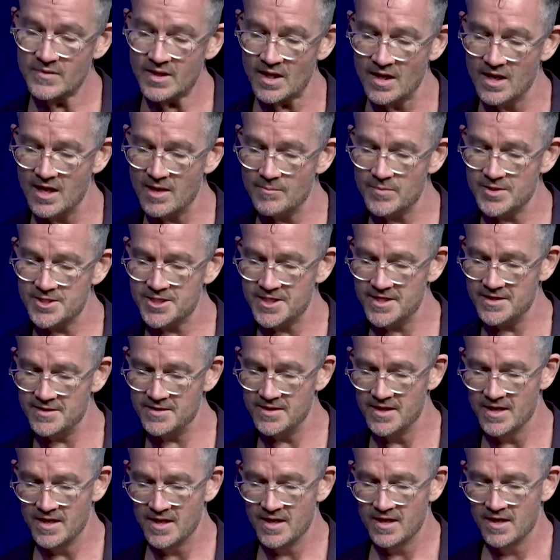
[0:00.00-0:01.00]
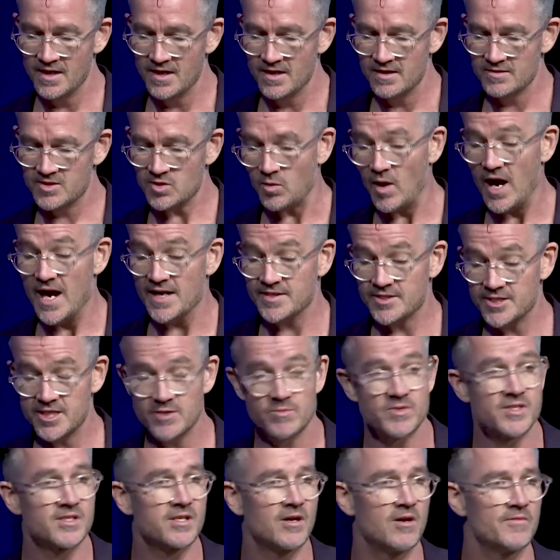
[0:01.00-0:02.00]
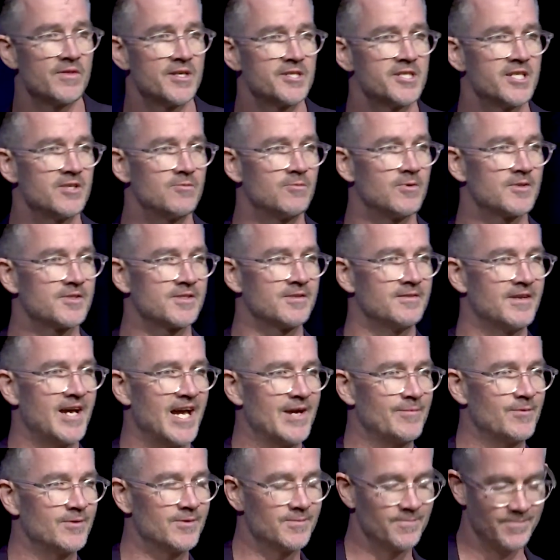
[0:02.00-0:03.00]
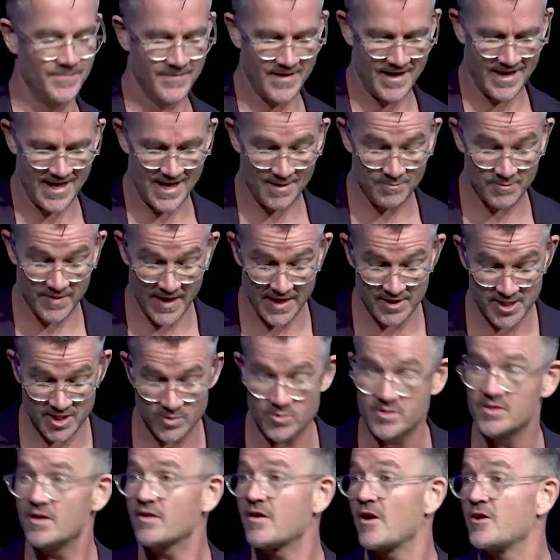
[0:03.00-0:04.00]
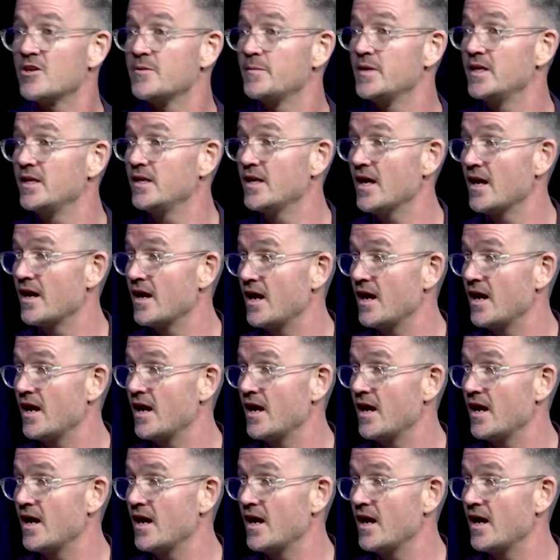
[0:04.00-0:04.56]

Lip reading: but twice she was told that she wasn't able, that she was not going to be